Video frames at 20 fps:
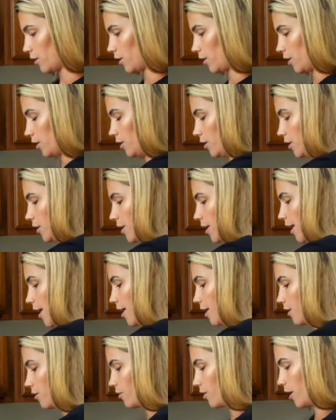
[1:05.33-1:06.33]
Okay,
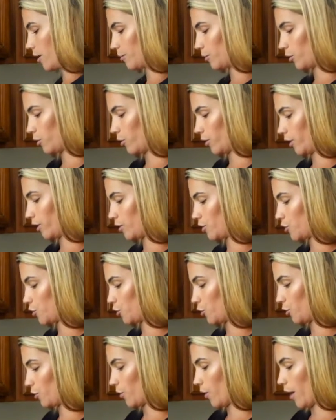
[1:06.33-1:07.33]
now I'm going
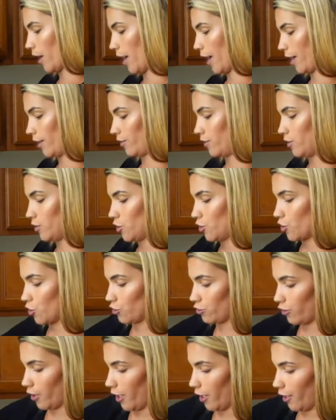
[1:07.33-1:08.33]
to add the
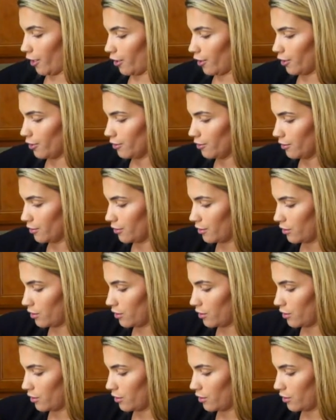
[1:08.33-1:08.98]
strainer.